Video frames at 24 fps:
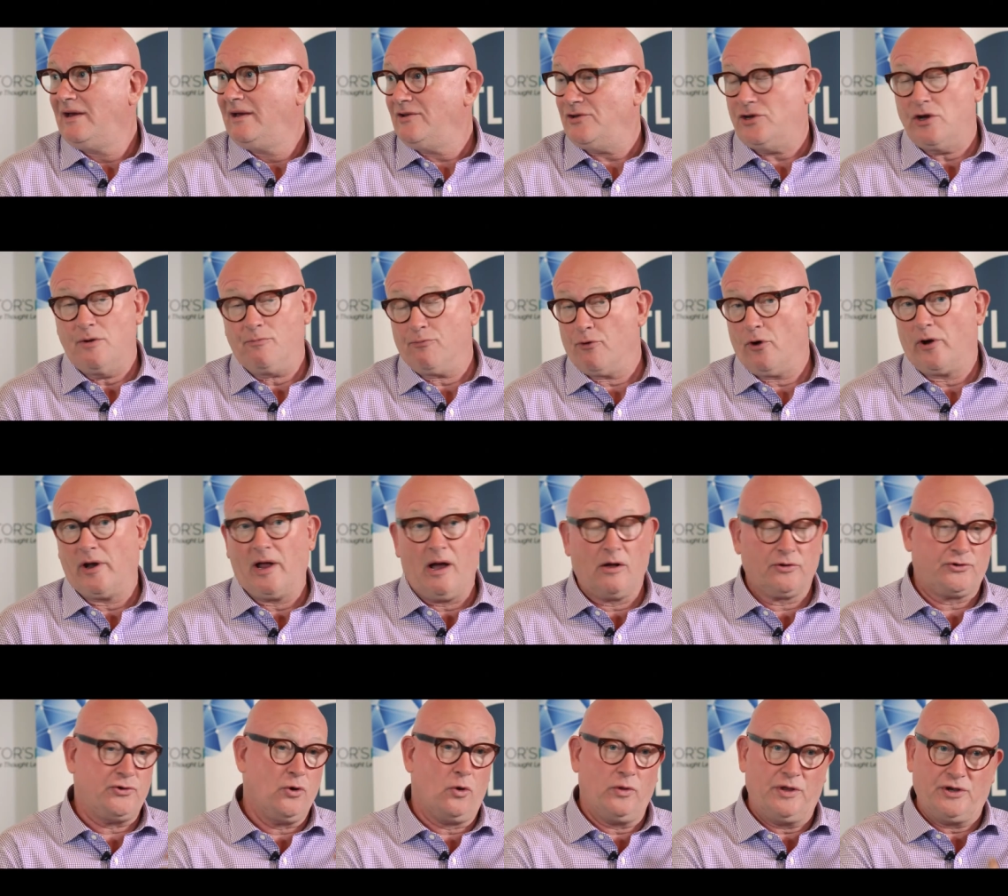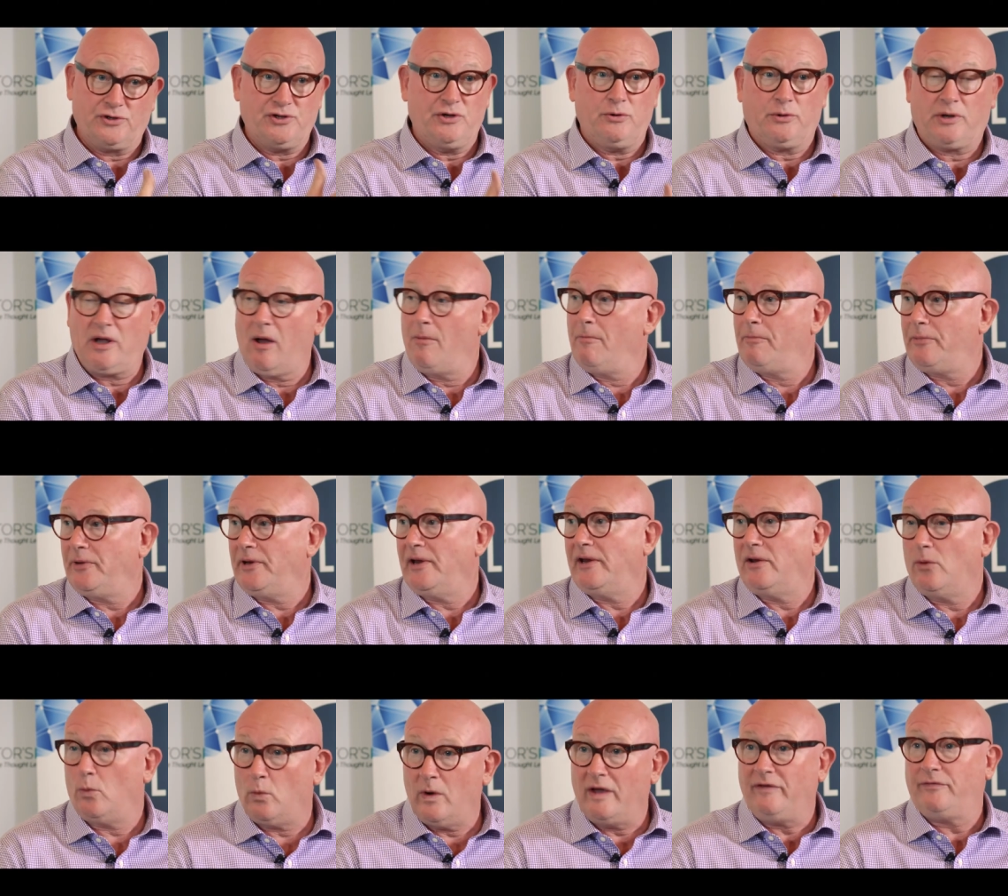new product or this new company that
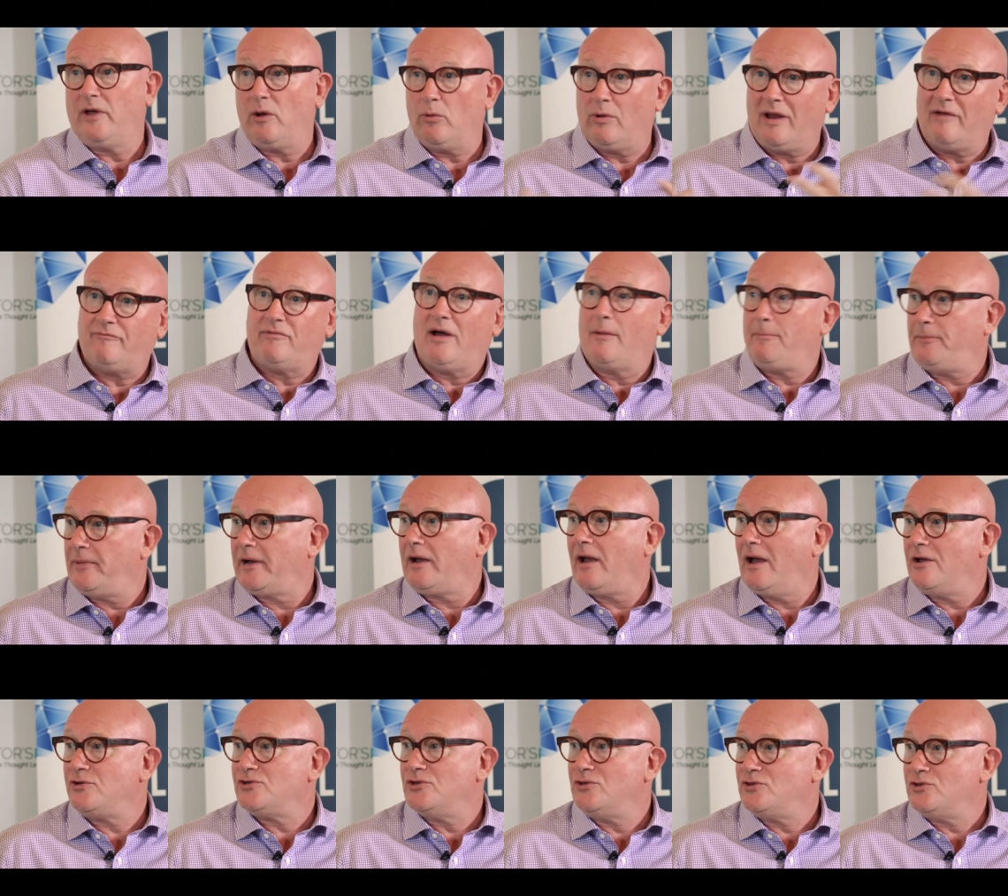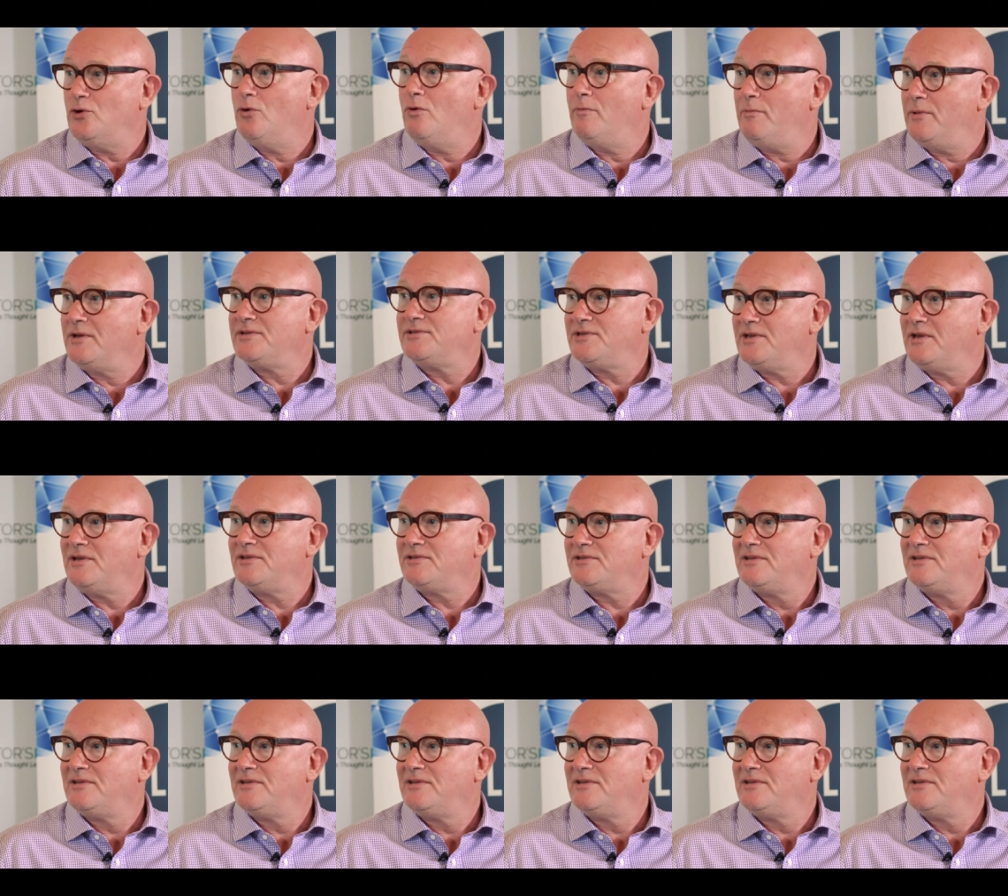we think will have application to your business.